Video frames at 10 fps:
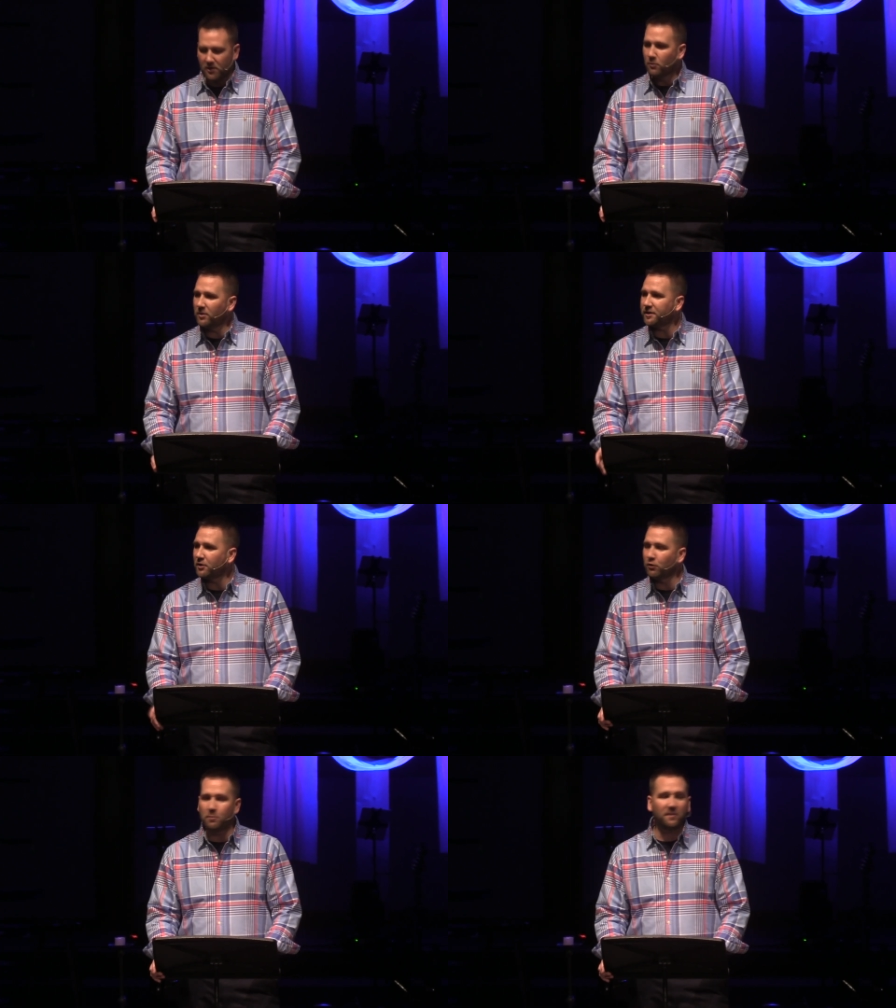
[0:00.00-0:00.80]
with a
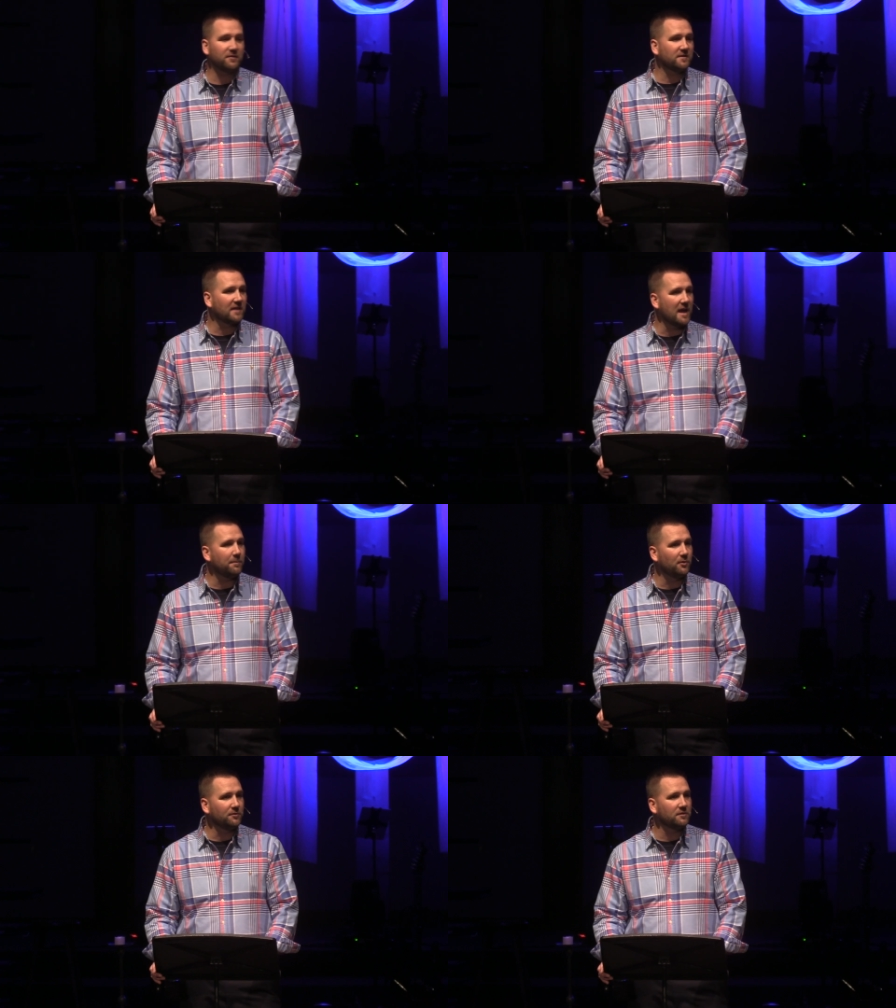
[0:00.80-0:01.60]
group of
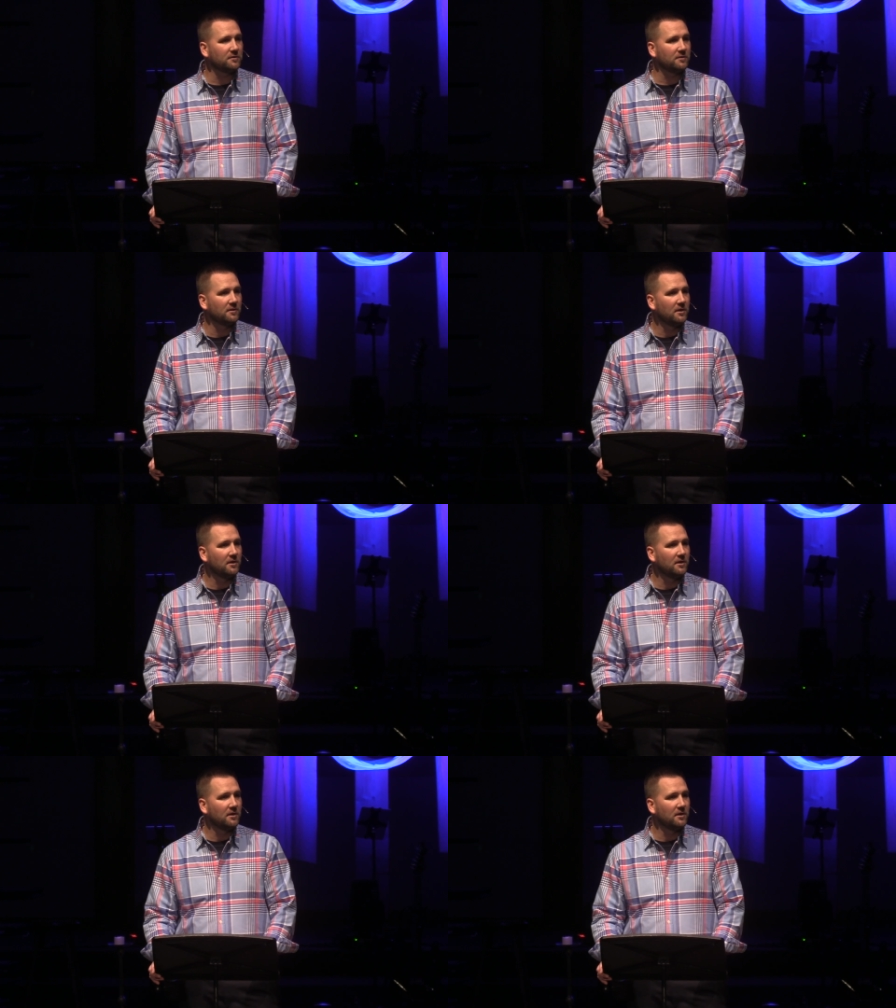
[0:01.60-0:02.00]
disciples